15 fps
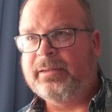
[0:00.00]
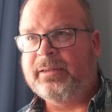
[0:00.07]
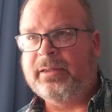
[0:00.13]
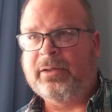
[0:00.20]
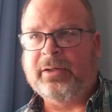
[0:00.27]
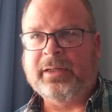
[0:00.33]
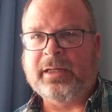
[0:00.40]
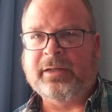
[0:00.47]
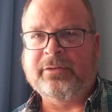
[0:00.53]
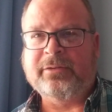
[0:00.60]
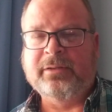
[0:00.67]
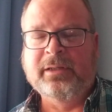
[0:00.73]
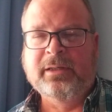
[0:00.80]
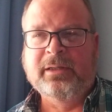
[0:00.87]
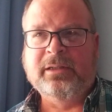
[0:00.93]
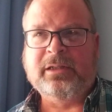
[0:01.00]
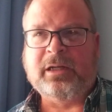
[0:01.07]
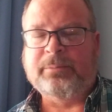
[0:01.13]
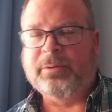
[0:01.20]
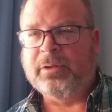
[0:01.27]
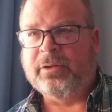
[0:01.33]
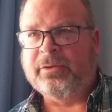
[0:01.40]
You know, I got a
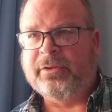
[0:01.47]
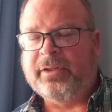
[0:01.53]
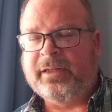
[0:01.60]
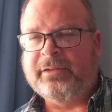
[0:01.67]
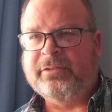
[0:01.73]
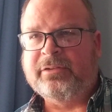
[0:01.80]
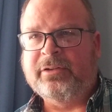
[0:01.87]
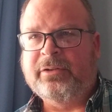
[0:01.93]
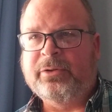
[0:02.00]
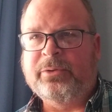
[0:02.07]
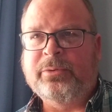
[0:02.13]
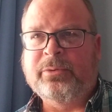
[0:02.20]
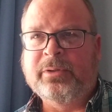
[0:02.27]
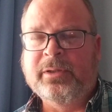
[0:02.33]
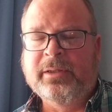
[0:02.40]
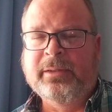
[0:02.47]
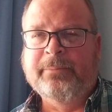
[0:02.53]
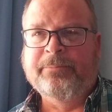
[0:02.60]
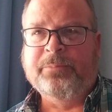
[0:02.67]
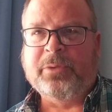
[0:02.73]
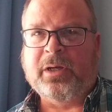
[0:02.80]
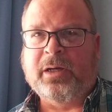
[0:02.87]
couple little things to do
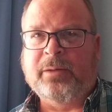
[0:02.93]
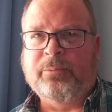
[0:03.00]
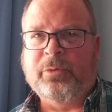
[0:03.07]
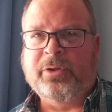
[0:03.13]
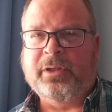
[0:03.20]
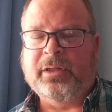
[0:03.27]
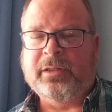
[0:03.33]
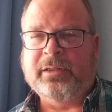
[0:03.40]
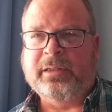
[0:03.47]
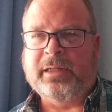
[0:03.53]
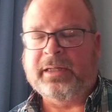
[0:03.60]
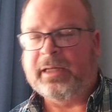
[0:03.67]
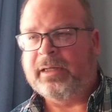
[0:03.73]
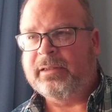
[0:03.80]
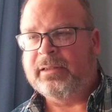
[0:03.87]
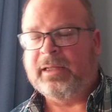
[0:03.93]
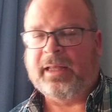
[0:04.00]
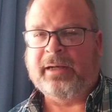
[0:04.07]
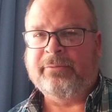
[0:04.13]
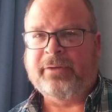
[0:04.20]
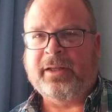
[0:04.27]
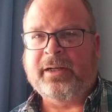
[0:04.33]
um, with it, and I got a
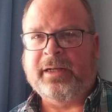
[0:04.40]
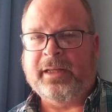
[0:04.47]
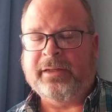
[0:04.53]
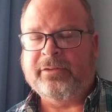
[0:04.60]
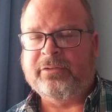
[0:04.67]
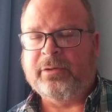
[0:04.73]
lot of editing.